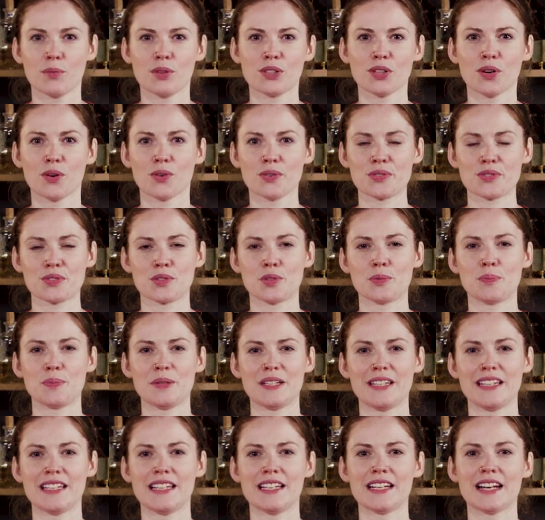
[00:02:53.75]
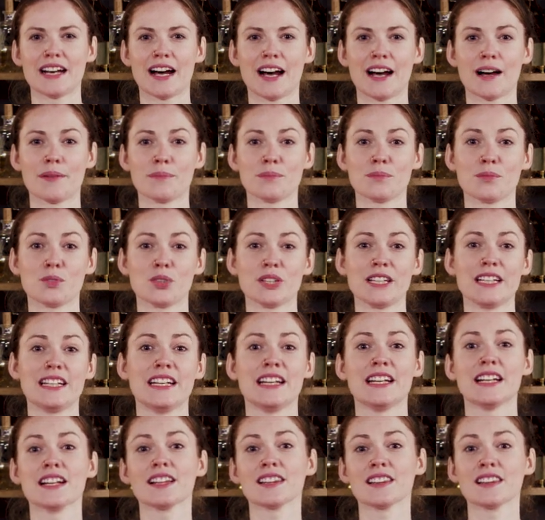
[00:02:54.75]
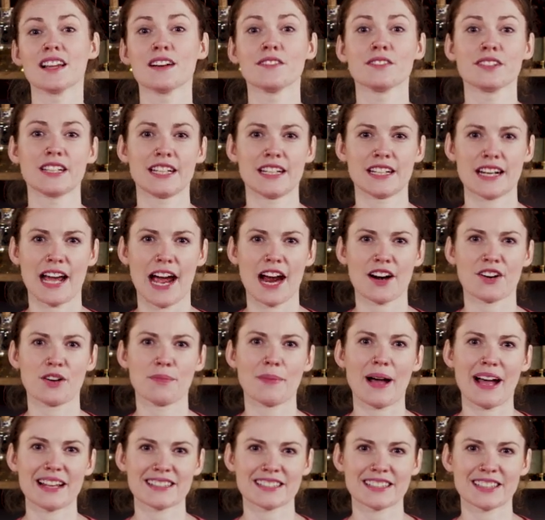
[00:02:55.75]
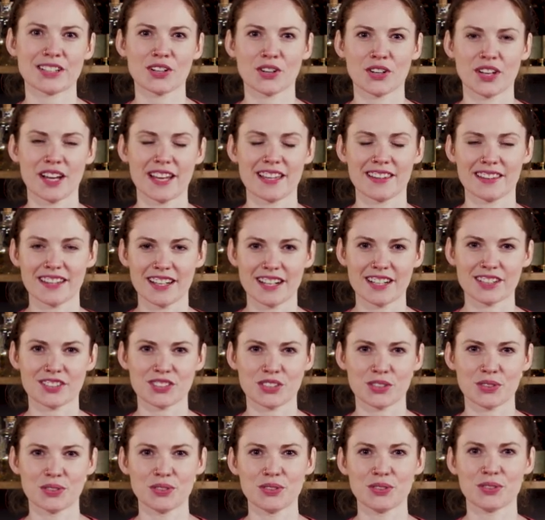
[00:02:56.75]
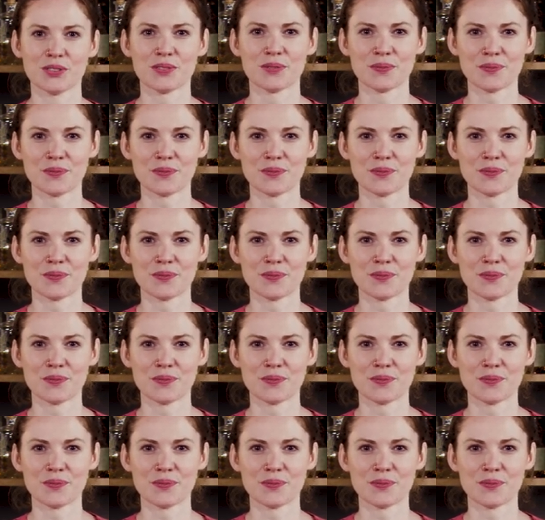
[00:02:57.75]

would also be um, really lovely and aromatic in there too.